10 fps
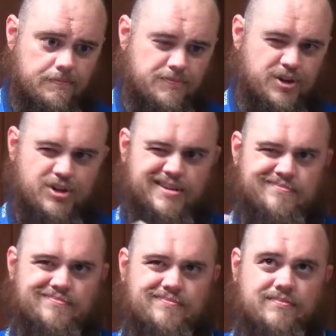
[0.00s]
the
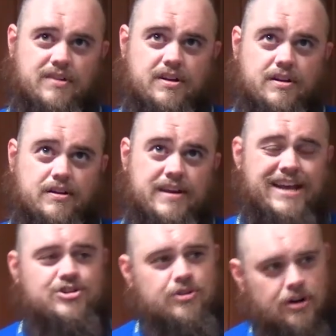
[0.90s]

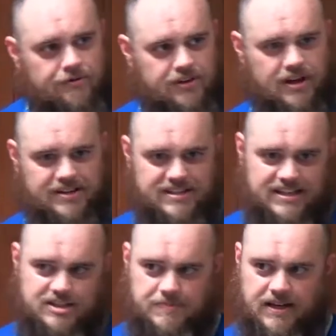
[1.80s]
nature of the United
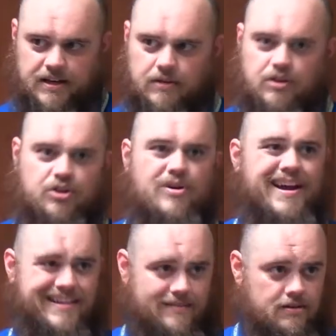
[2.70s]
States as being
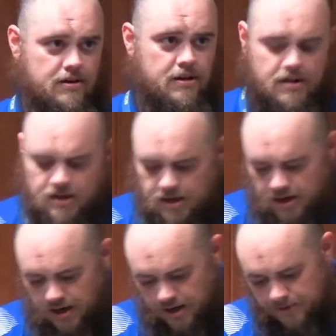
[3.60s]
united.
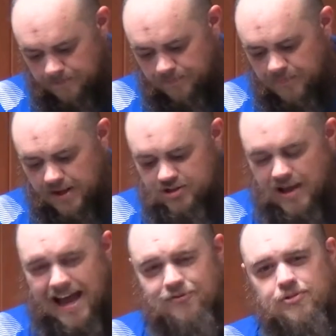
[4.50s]
So
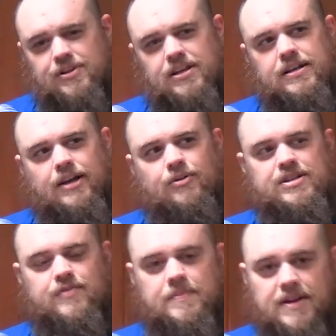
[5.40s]
after the
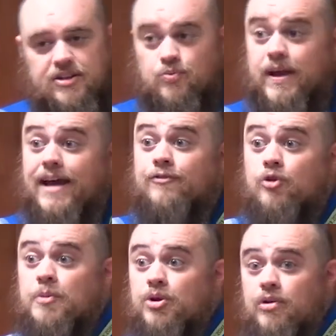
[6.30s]
Declaration of Independence, we had to
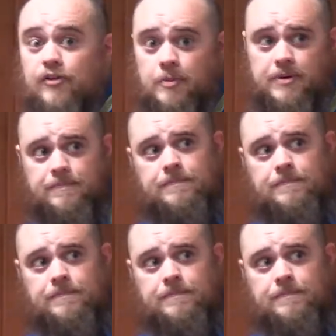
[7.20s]
form a new government.